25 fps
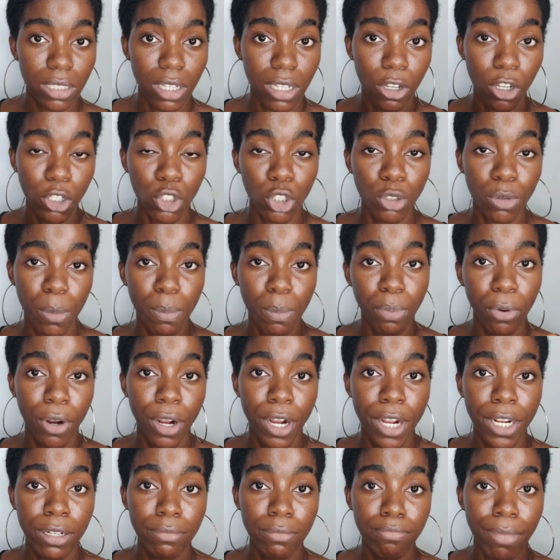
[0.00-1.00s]
you're just going to be
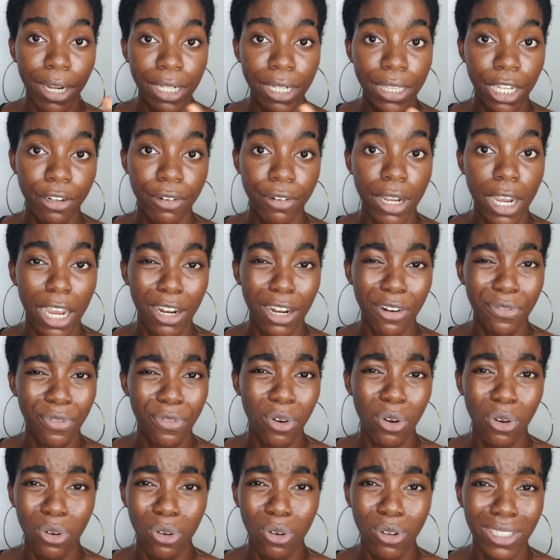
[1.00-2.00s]
pouring bacteria and
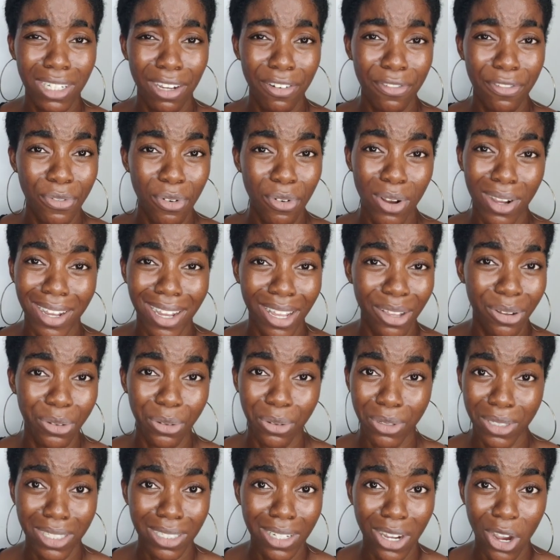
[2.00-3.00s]
fungus and fungi on
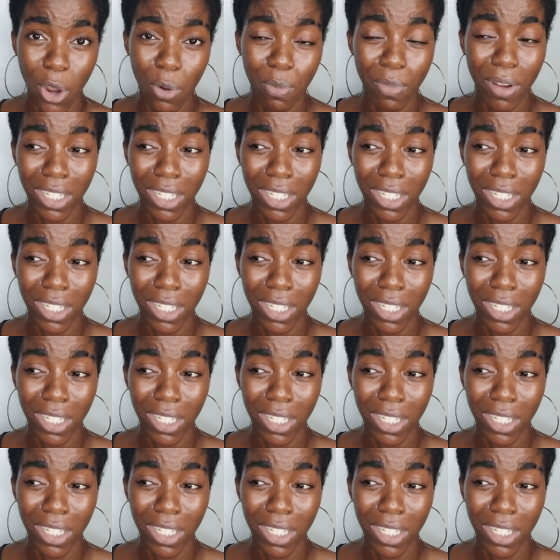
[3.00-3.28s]
your scalp,